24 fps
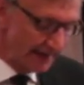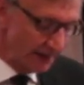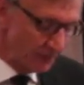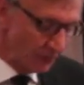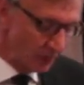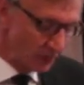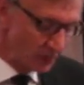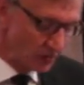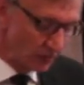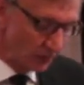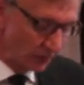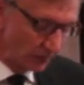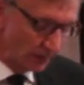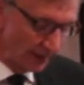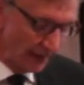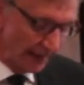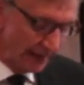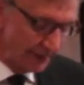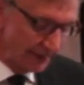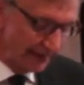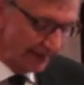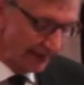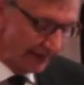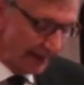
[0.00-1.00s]
the emotional
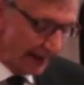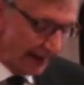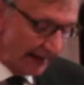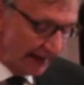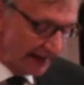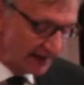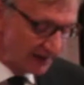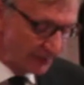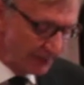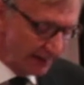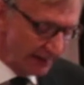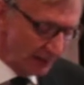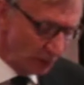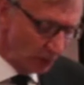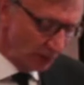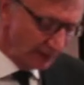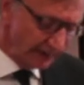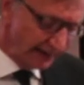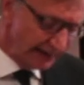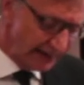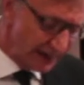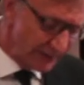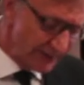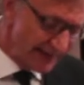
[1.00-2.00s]
climate of the day. It's being
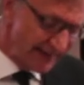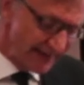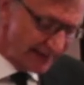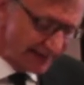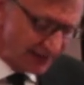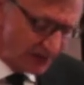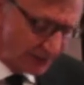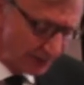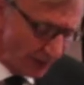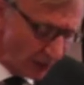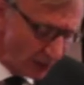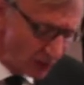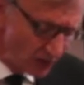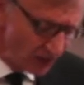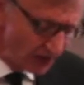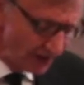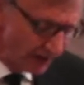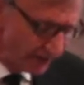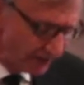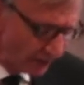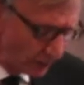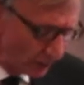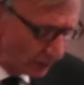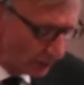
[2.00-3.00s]
willing to be exposed
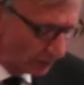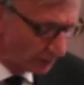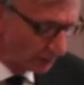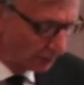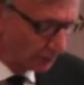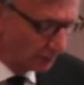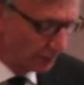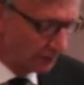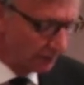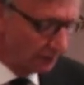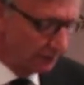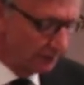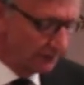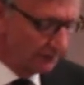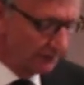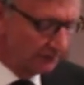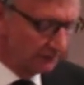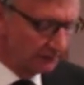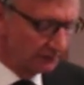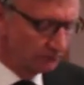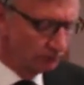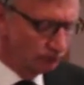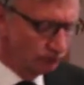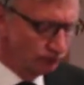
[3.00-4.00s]
and
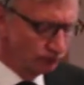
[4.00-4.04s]
vulnerable.